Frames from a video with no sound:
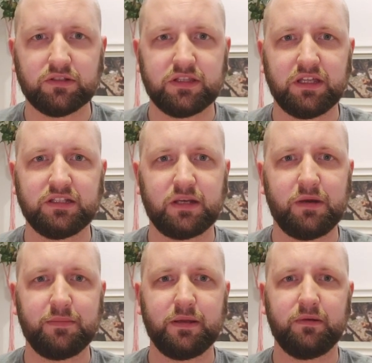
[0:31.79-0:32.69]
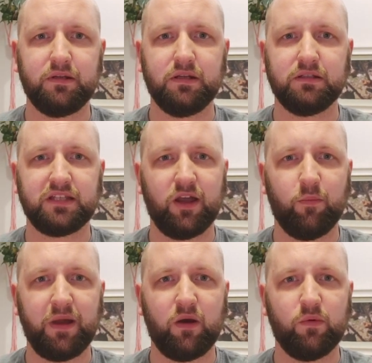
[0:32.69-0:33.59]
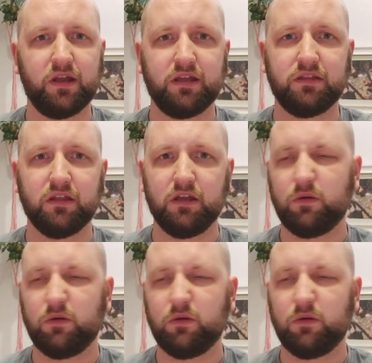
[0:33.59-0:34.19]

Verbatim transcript: So things I might be able to, to help out with,